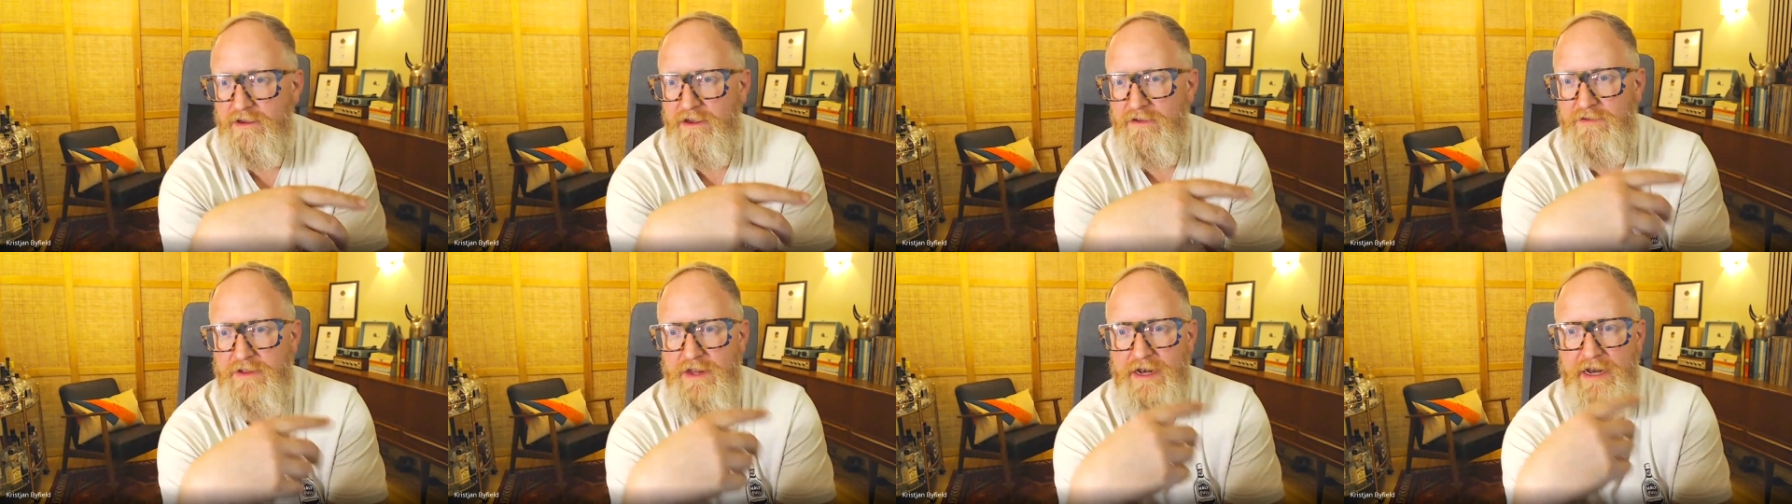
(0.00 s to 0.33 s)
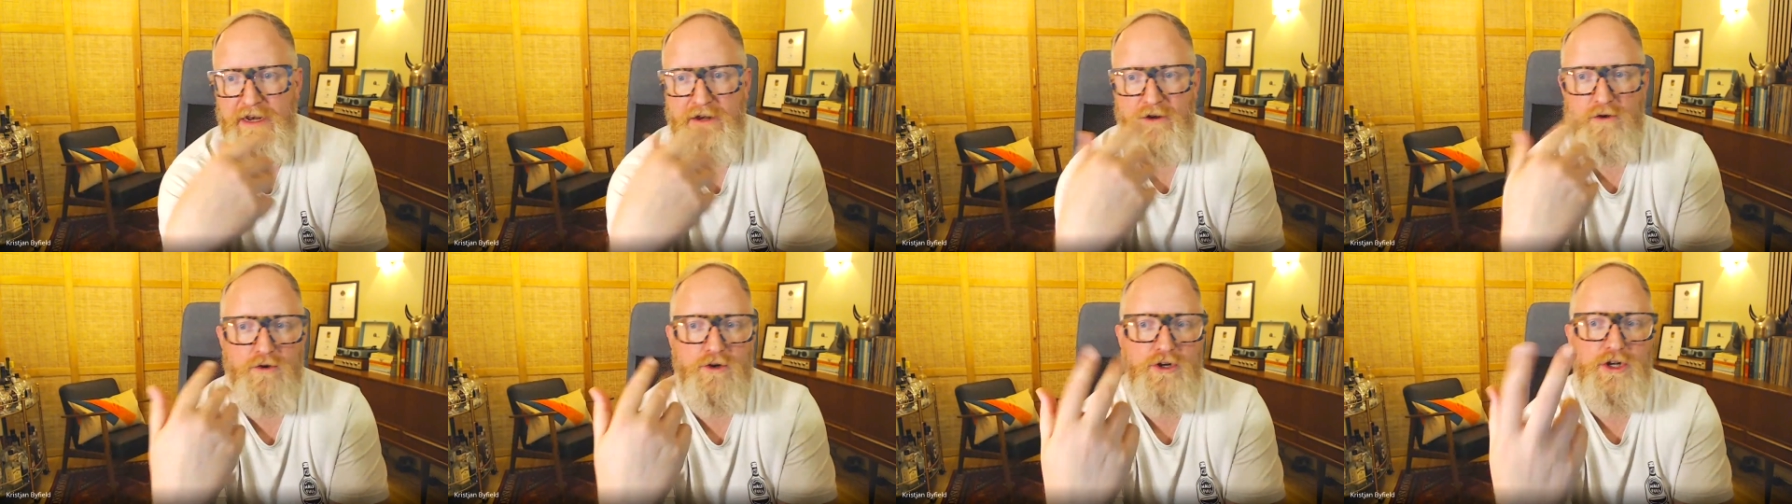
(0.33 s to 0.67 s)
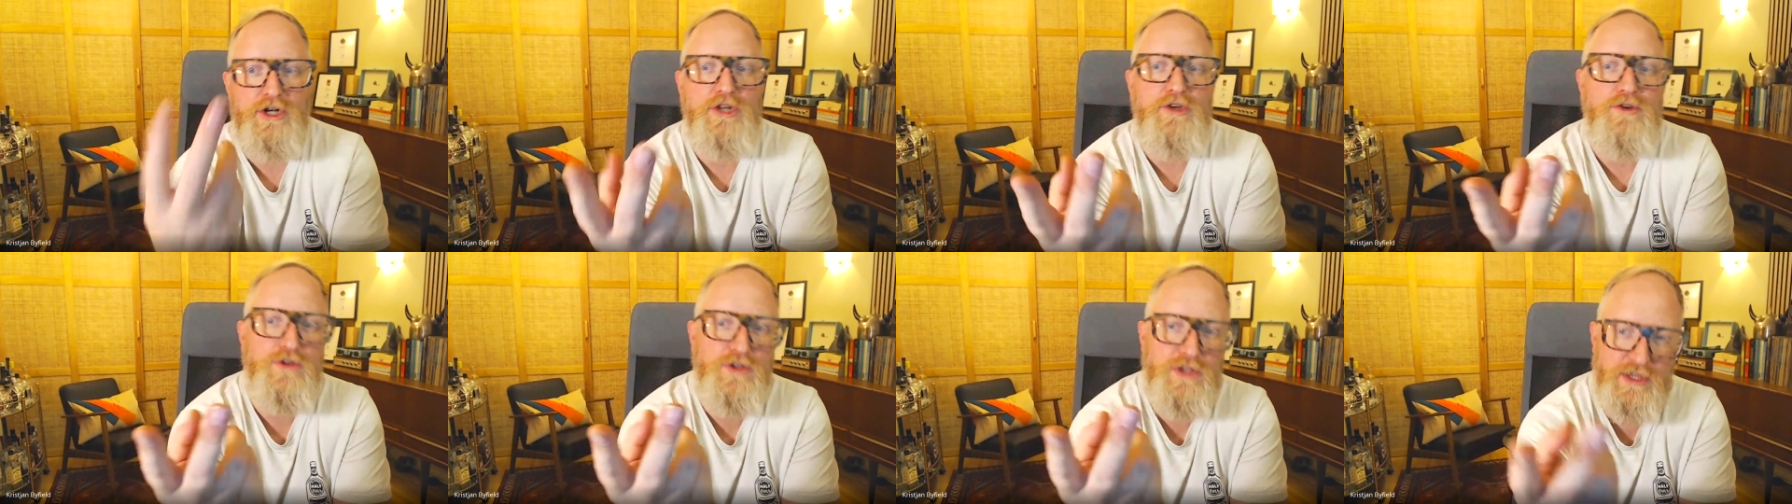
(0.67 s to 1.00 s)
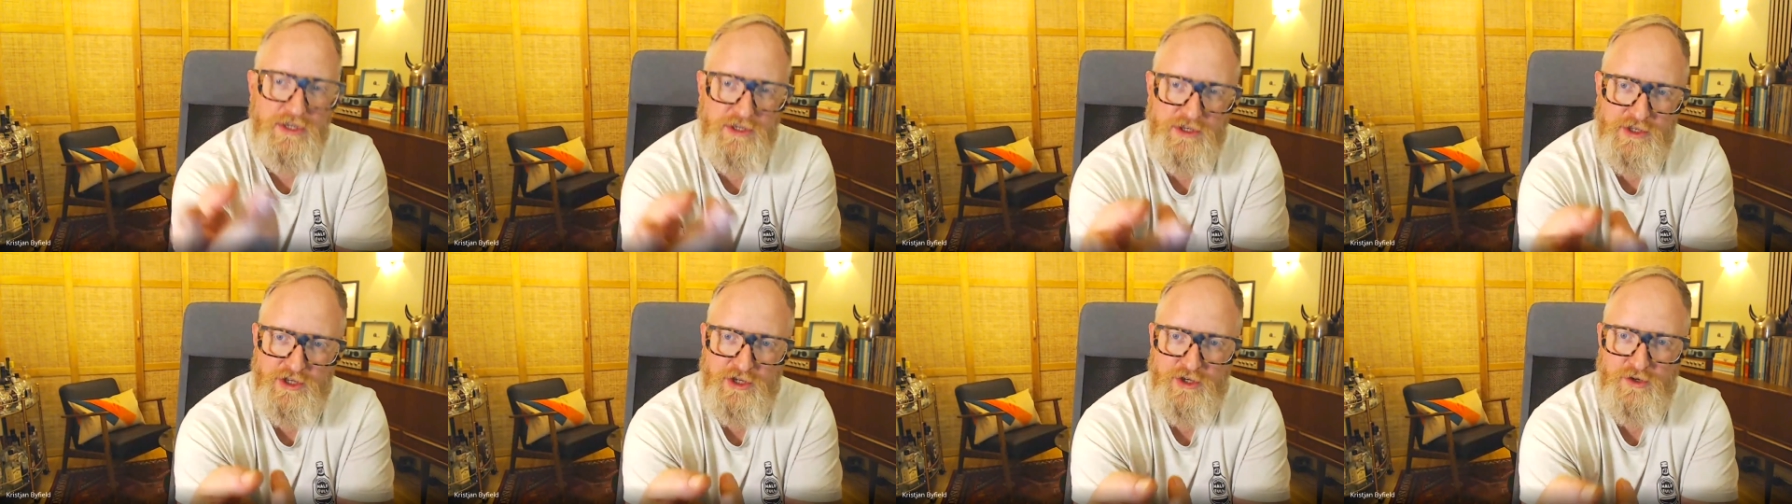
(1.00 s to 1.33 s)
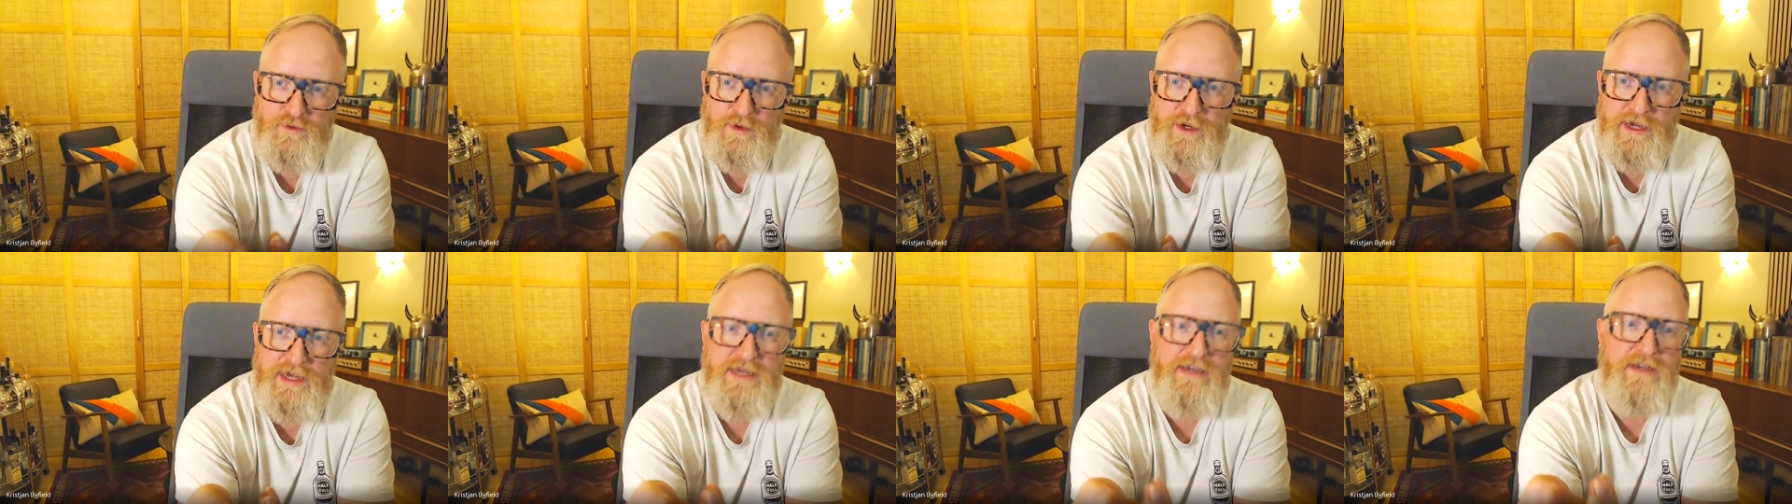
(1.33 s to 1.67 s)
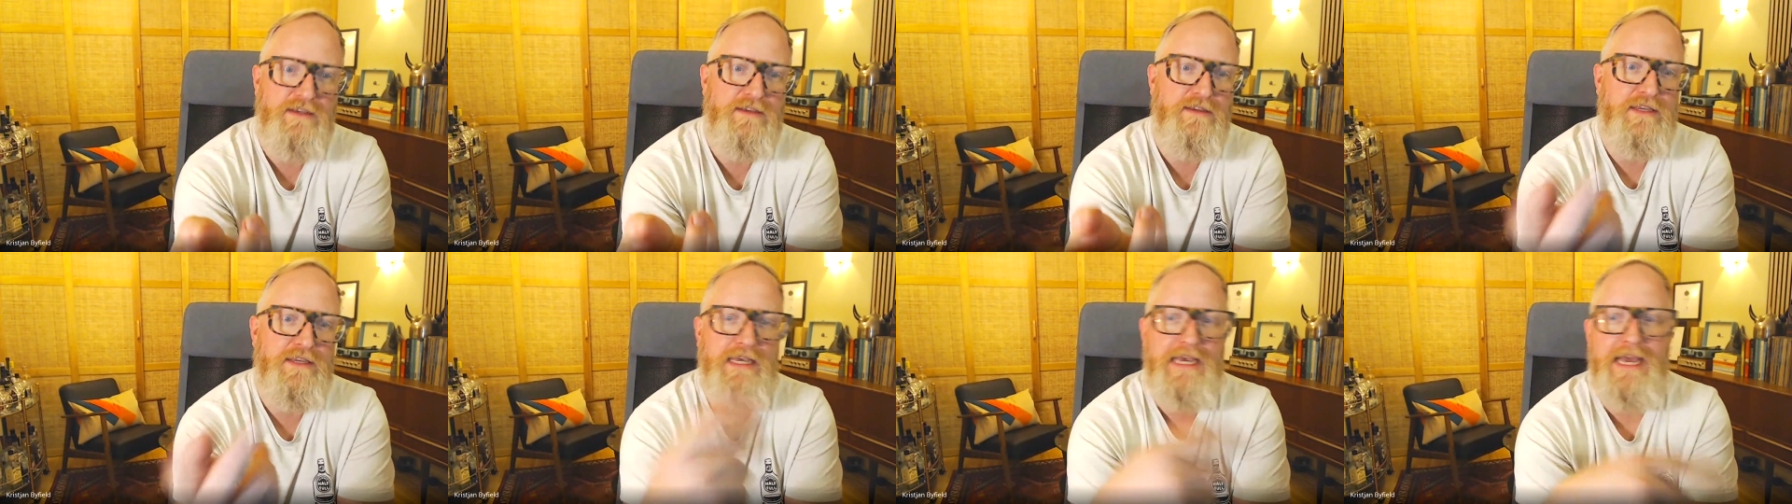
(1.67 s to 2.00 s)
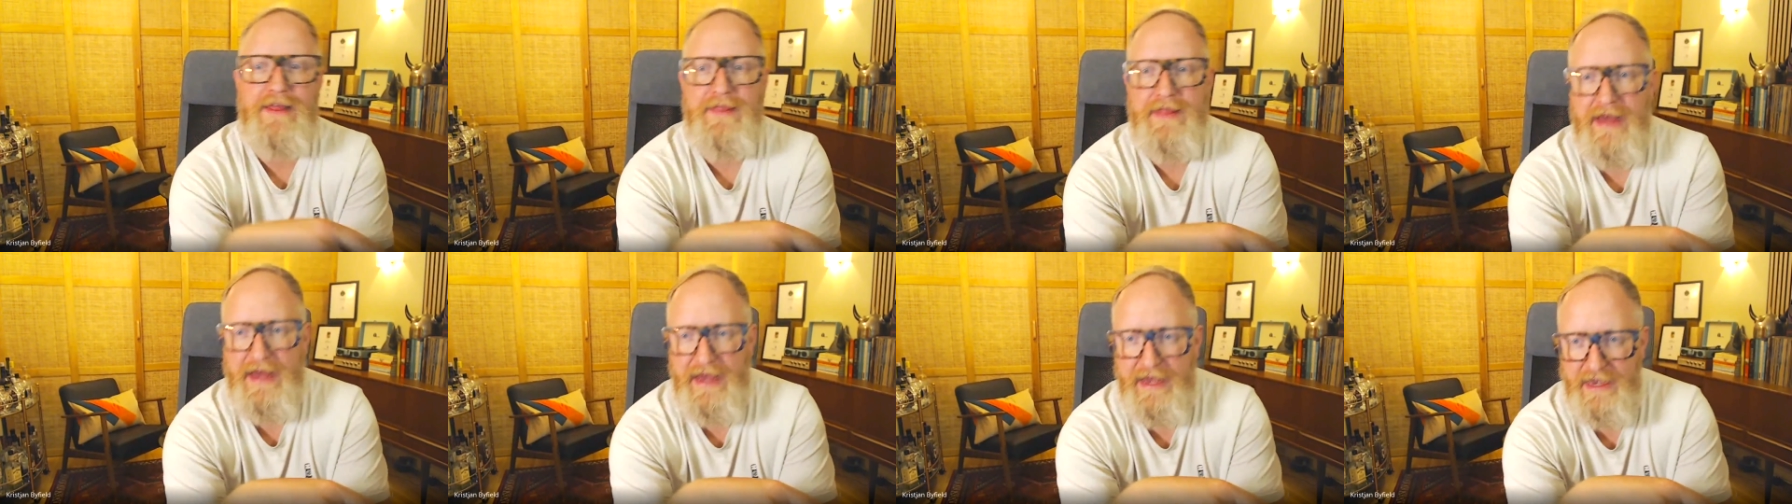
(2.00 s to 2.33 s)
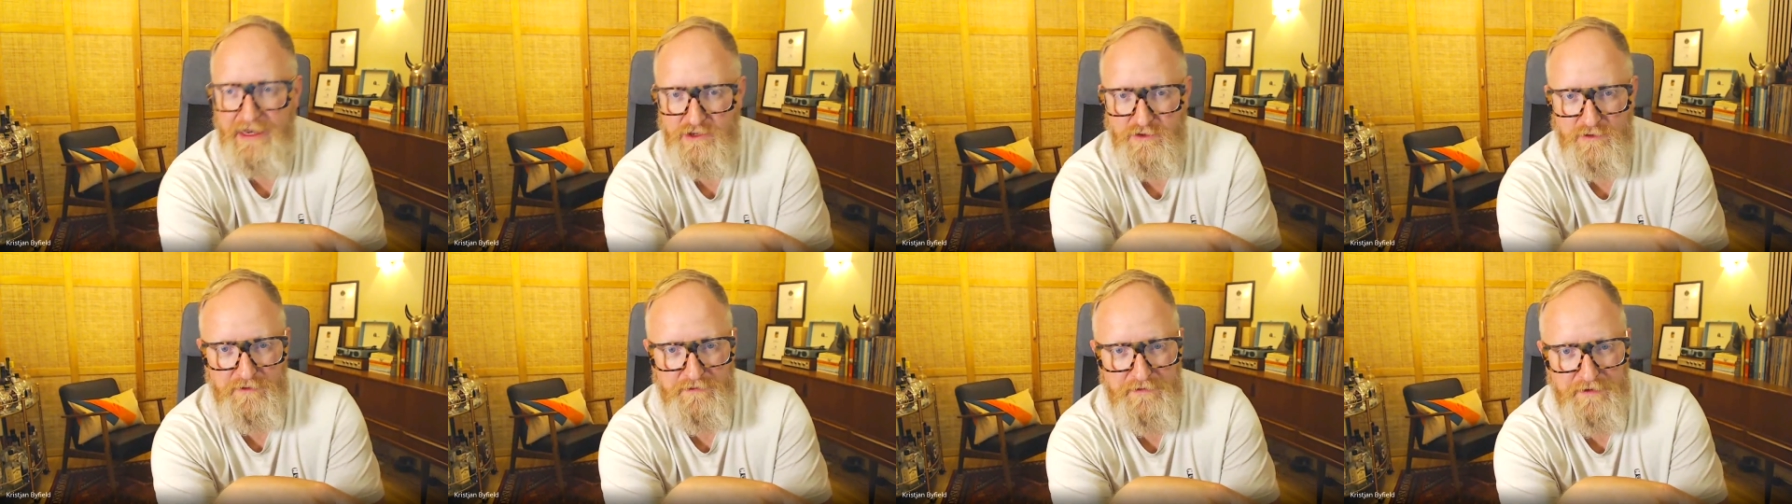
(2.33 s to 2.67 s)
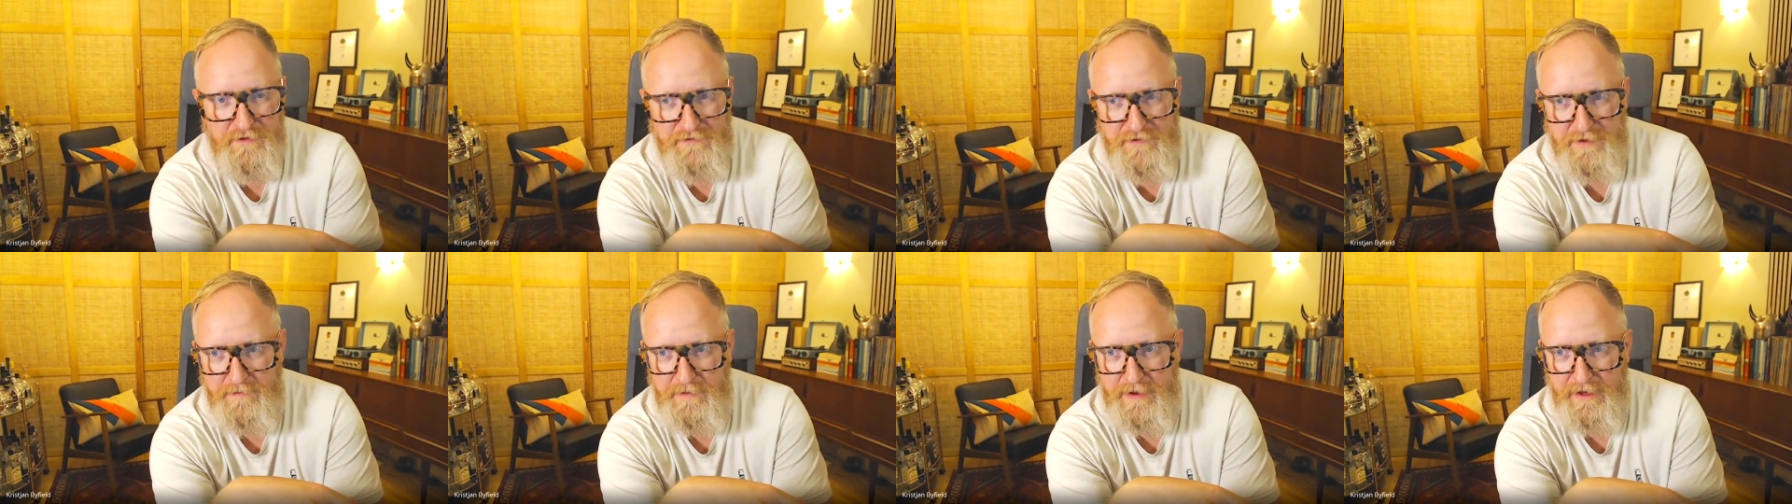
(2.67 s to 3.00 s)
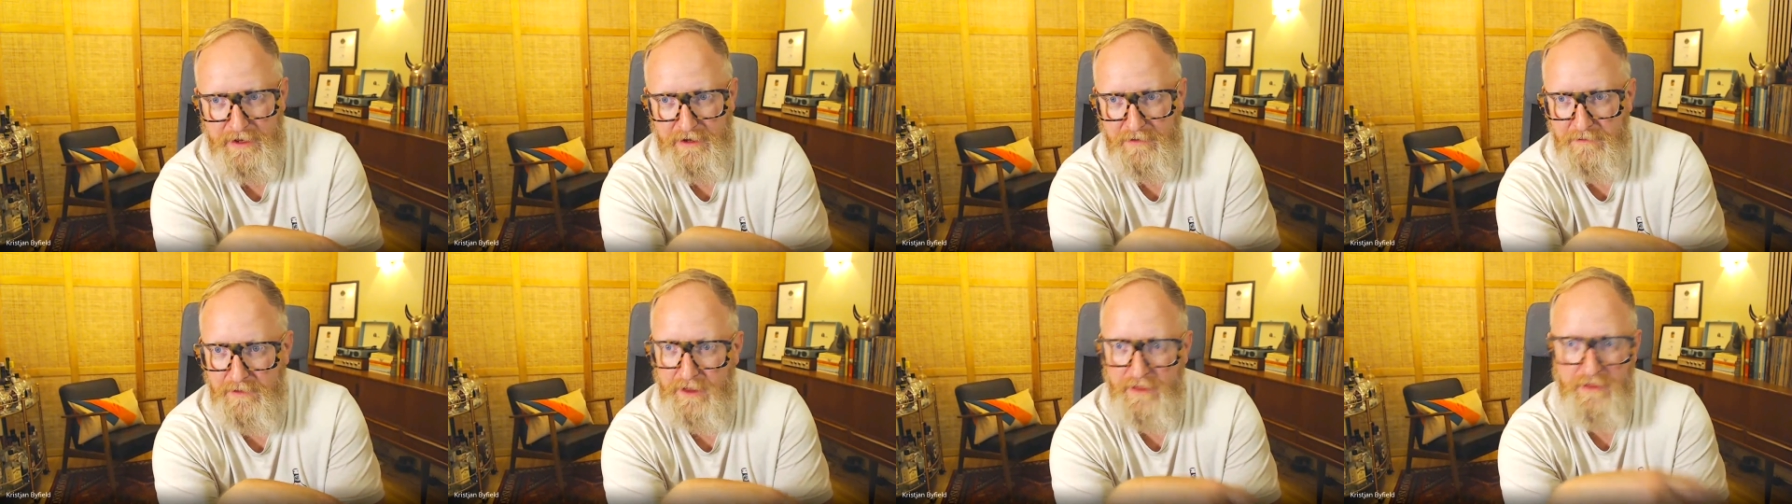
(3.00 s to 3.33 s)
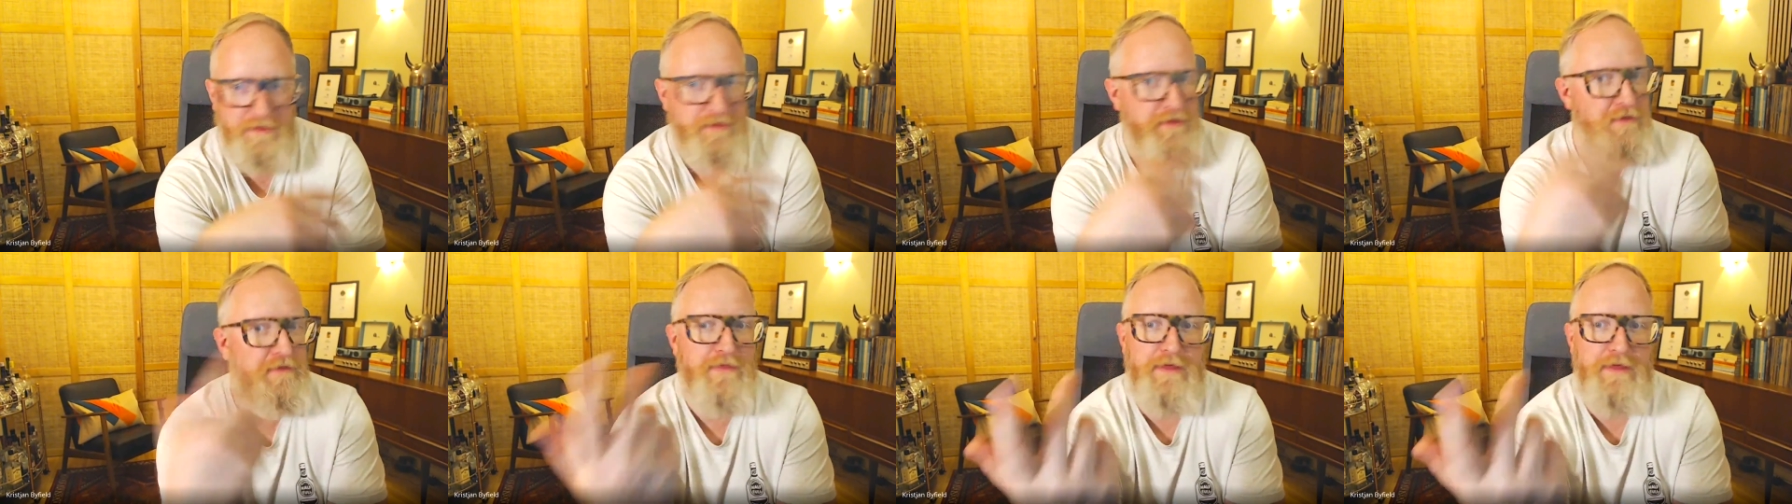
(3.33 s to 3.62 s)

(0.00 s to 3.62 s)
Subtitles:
if the landlord loses 2 weeks to get that extra £50 a month,